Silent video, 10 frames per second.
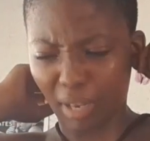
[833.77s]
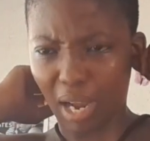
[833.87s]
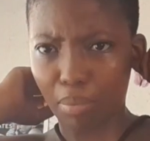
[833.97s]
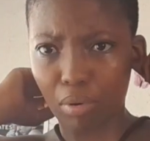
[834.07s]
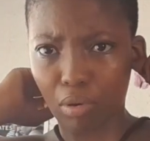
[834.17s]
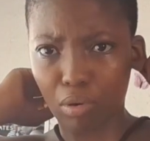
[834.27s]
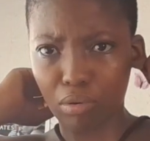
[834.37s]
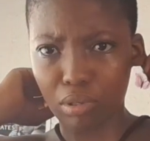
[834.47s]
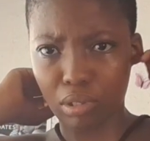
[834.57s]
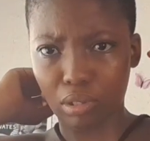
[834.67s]
couple
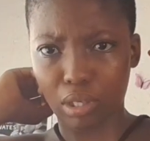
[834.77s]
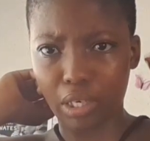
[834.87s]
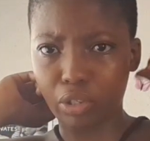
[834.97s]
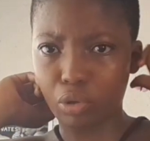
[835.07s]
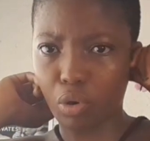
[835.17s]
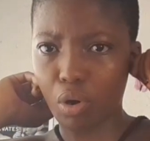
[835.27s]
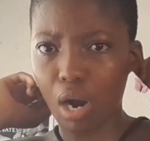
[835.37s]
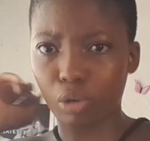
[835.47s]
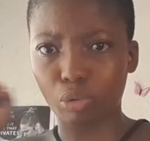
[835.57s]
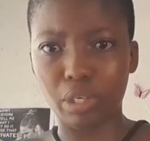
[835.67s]
goals, you get to go
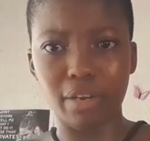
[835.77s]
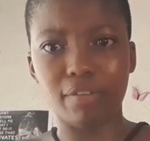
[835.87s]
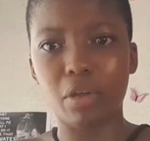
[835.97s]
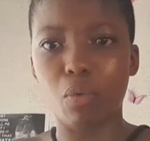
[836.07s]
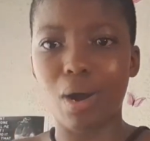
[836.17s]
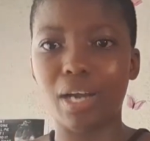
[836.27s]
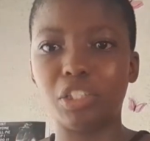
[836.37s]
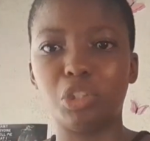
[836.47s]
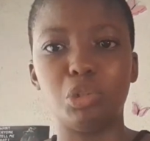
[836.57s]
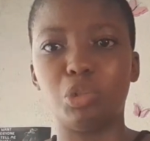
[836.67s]
out whenever you
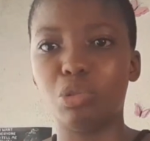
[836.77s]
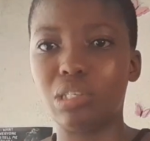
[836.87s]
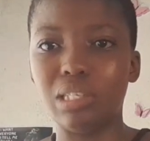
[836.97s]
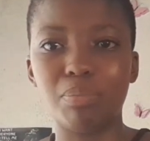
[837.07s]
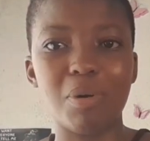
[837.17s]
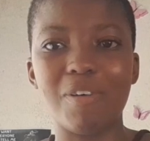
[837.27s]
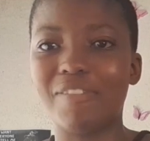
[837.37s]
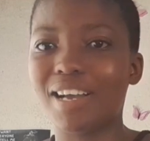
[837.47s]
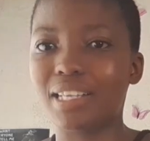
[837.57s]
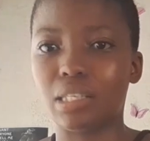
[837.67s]
want, you do
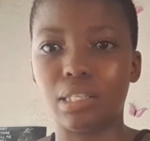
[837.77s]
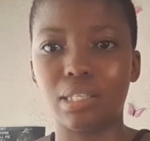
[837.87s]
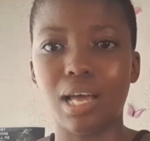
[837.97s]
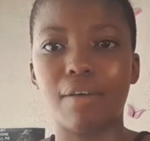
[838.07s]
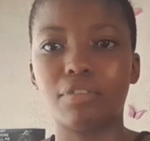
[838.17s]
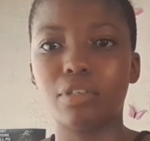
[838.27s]
sleepovers and stuff.